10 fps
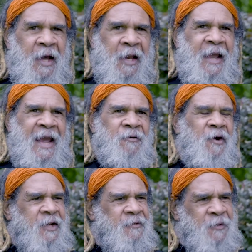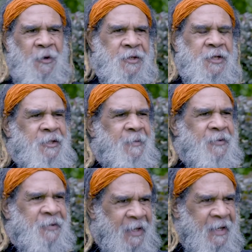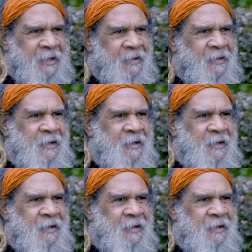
Our land rights were not just about the land.